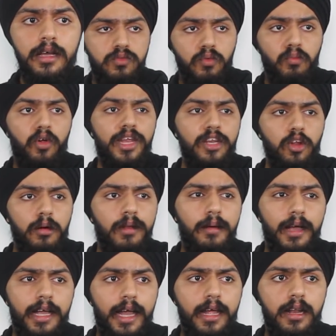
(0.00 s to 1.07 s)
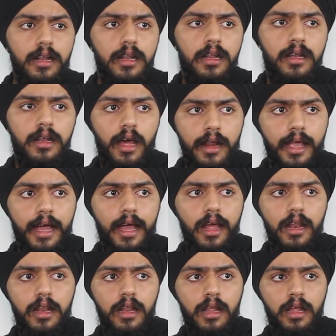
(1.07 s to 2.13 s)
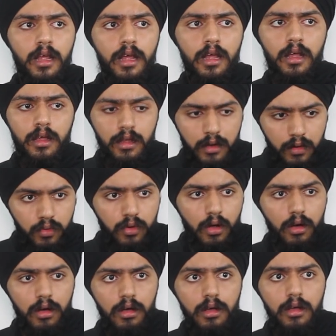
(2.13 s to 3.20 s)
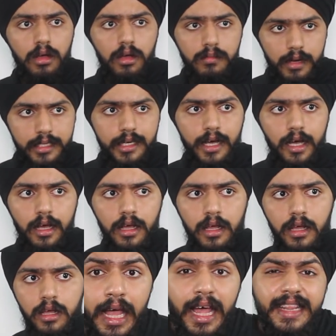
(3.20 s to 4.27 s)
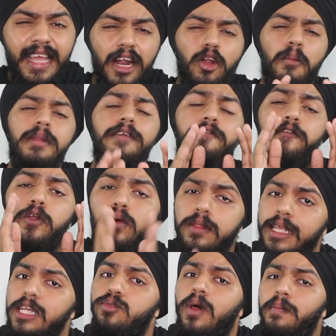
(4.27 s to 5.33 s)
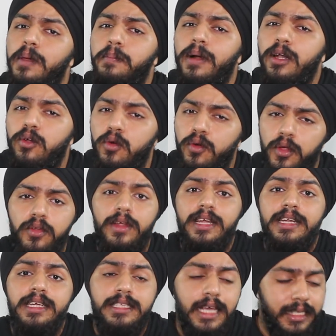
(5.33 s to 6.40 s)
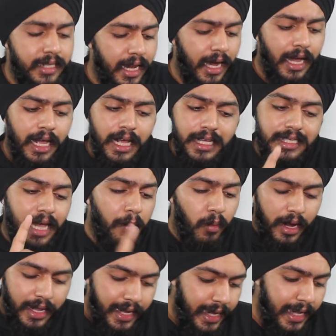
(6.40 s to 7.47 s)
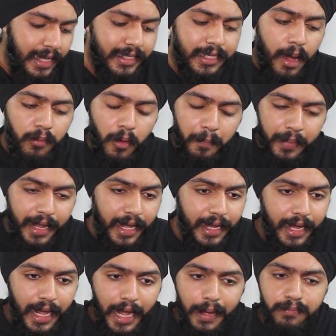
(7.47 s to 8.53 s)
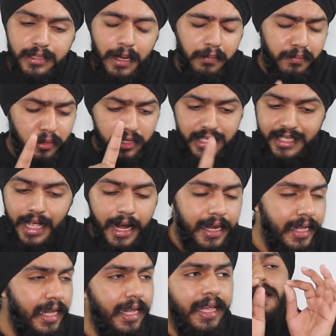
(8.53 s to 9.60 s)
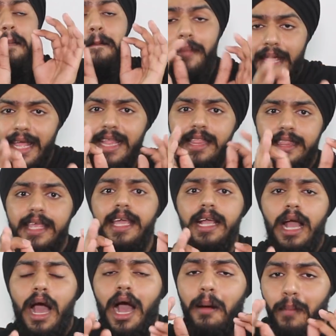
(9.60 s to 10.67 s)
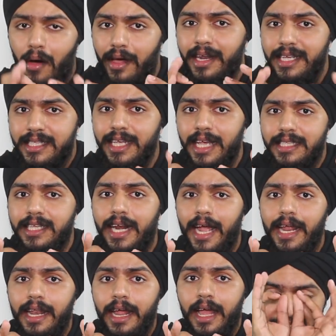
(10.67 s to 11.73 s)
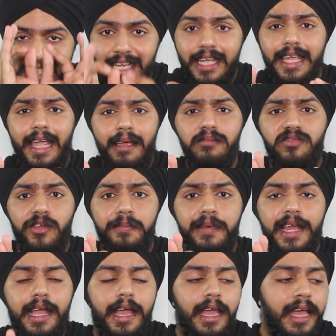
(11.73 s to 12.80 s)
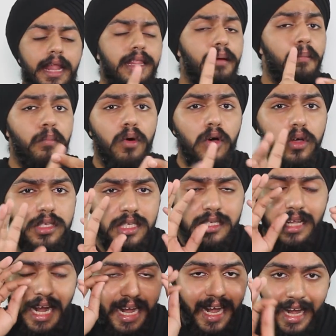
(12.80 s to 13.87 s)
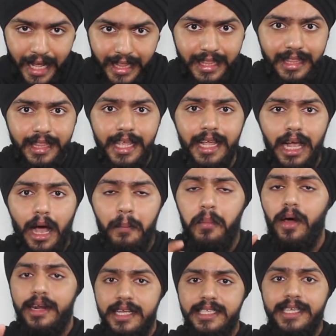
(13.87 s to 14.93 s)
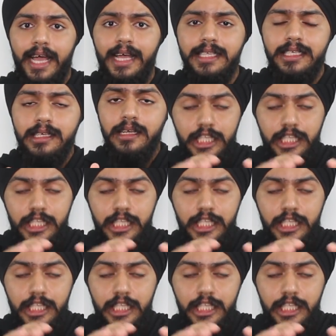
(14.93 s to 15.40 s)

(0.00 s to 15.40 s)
Semua hidup nak makan, nak rehat. Duduk, belajar. There are normally few things what people do during recess lah. Some will eat, some will play games, some will study. The main thing about recess, right, is the games we play. And the most lit thing about recess